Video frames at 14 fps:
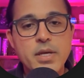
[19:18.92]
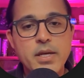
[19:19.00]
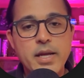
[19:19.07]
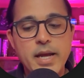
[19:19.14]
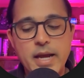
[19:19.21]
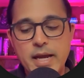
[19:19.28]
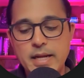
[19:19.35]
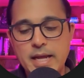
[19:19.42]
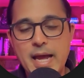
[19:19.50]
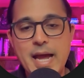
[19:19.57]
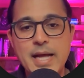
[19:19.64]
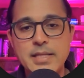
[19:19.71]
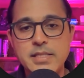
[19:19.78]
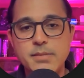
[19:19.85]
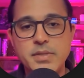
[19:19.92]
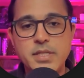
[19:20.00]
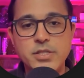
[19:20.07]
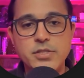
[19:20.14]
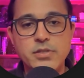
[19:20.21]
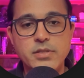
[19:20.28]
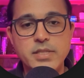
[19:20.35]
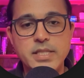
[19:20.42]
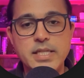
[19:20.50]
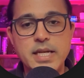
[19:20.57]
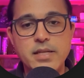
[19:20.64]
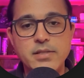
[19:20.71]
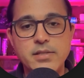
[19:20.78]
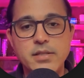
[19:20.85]
and add some additional
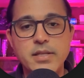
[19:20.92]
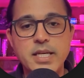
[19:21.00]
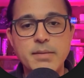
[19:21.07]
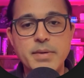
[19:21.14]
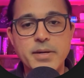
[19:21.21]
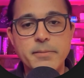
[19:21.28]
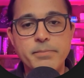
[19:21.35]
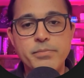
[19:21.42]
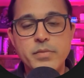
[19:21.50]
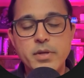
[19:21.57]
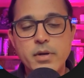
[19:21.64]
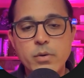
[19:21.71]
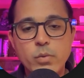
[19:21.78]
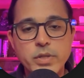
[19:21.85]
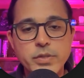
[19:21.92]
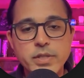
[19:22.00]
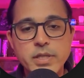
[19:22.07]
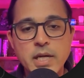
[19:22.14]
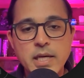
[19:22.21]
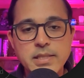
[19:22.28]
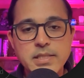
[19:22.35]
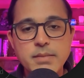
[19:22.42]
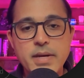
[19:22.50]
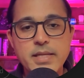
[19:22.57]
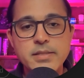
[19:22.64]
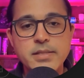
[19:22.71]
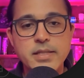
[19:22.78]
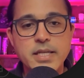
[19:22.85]
details to the email. Well, you can
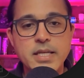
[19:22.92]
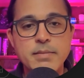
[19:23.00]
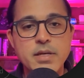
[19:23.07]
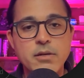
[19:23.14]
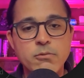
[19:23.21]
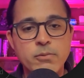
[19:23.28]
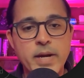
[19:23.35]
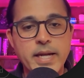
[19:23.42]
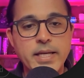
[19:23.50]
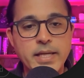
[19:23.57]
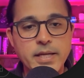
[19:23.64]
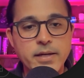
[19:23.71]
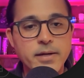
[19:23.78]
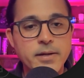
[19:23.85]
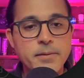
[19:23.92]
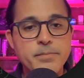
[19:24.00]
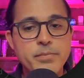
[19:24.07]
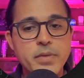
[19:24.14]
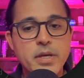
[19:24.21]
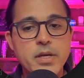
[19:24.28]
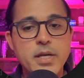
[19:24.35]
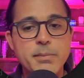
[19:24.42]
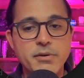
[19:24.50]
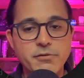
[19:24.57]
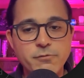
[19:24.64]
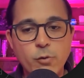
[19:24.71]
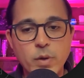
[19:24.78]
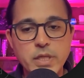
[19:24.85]
customize the email right here
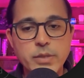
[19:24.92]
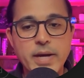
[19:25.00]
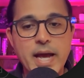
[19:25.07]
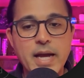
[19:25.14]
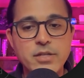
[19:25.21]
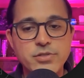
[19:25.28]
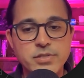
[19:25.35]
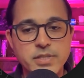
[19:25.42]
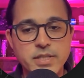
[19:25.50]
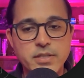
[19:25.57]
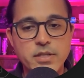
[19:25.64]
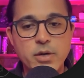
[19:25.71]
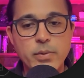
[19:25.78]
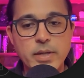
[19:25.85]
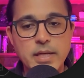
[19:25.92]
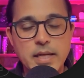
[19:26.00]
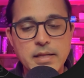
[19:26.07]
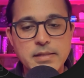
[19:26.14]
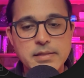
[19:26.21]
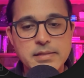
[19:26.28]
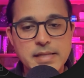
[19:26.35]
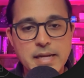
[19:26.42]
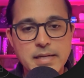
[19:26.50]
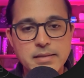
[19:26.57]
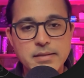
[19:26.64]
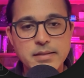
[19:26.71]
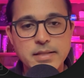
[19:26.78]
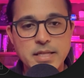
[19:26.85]
before you actually go in and
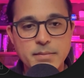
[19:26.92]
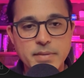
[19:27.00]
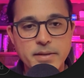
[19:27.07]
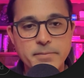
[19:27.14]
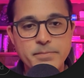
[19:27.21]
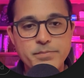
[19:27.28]
send the email.